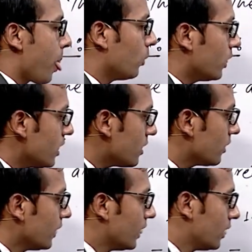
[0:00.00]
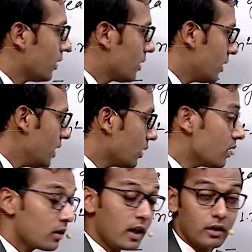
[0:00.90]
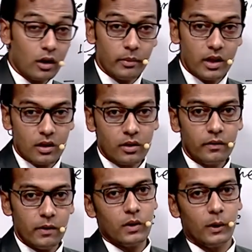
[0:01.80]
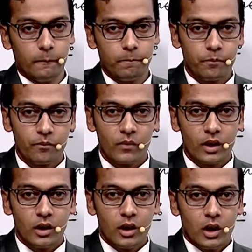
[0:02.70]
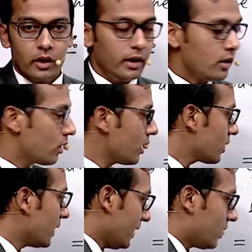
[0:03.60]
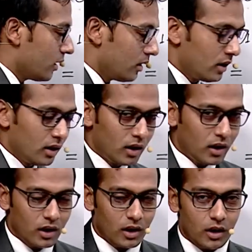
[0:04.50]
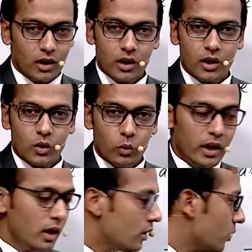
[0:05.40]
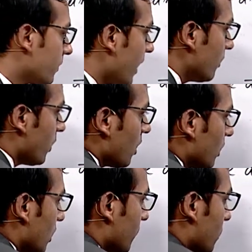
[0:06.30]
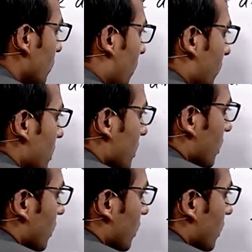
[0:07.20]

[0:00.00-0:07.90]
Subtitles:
What is c? Constant term is 15. In such case, we need to find product of two numbers,